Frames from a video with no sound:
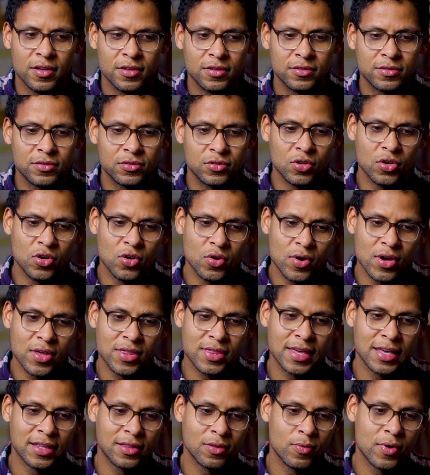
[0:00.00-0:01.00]
So I
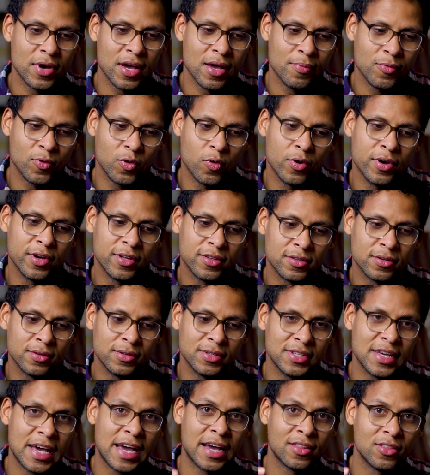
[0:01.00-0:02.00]
think the way I'm going to
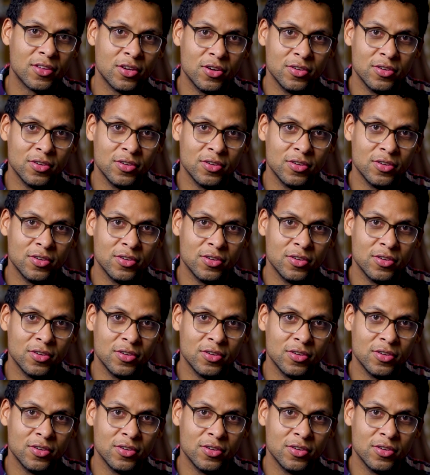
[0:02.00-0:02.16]
attack